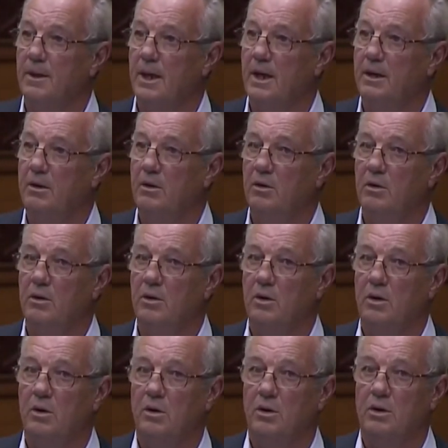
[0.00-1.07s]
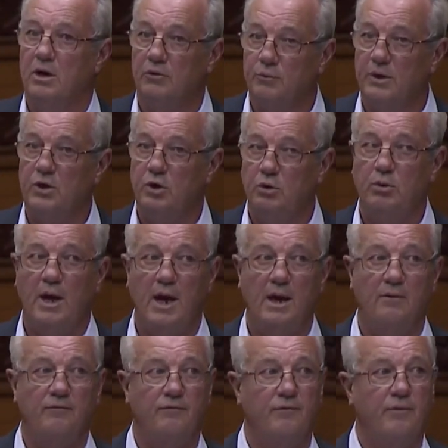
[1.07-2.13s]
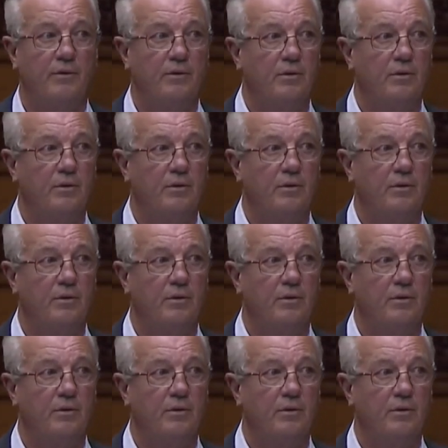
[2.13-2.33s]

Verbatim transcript: right? Because we do have,